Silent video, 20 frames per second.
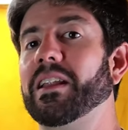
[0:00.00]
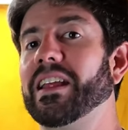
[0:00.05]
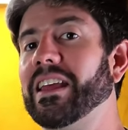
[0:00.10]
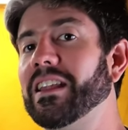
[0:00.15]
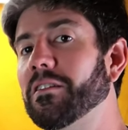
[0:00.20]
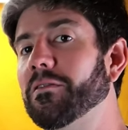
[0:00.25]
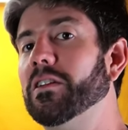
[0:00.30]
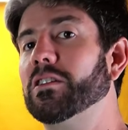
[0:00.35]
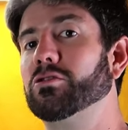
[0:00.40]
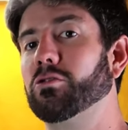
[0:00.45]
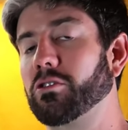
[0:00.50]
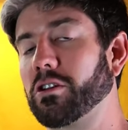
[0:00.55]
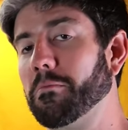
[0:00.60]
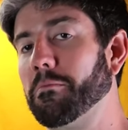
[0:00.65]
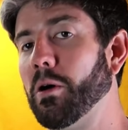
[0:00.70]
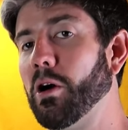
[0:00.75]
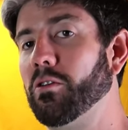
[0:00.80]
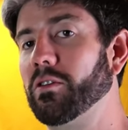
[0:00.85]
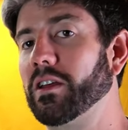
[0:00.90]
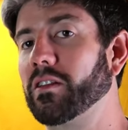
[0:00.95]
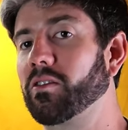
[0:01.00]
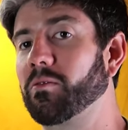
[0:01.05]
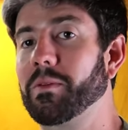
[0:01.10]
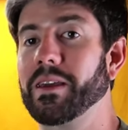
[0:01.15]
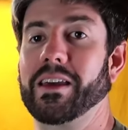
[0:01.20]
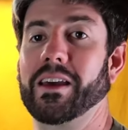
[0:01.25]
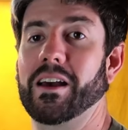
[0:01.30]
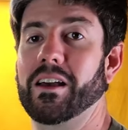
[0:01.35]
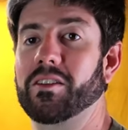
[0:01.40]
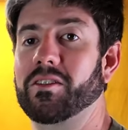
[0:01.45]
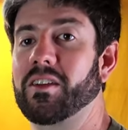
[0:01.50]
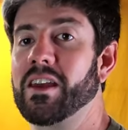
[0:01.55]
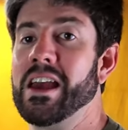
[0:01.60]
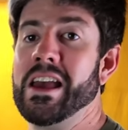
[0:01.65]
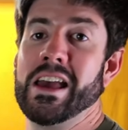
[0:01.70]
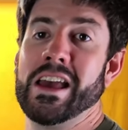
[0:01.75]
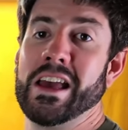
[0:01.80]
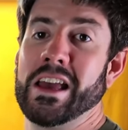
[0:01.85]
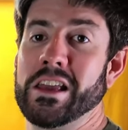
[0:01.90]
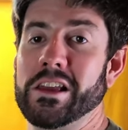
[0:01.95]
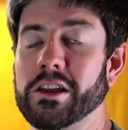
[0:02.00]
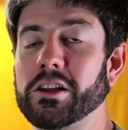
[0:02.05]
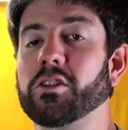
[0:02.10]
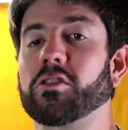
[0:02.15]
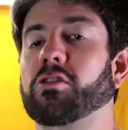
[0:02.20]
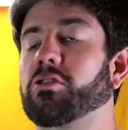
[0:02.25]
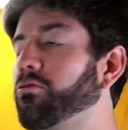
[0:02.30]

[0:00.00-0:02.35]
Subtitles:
individual components, because you can just